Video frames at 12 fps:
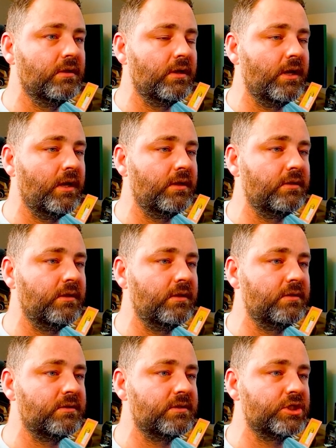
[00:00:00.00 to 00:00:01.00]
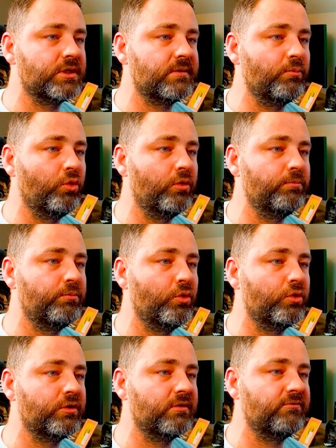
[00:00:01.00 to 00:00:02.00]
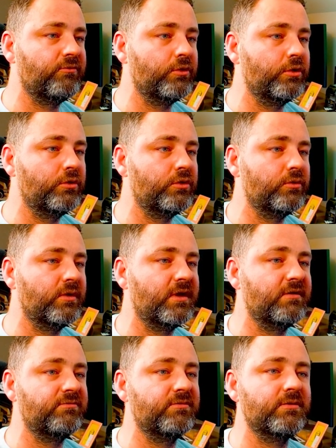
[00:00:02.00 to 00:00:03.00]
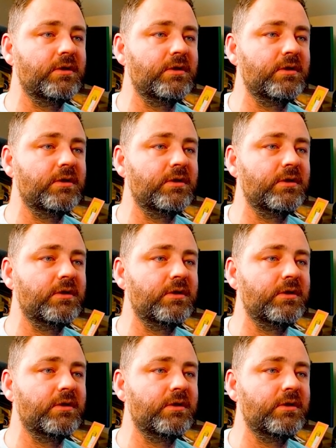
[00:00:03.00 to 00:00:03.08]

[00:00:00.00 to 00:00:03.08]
And it's just more important for you to have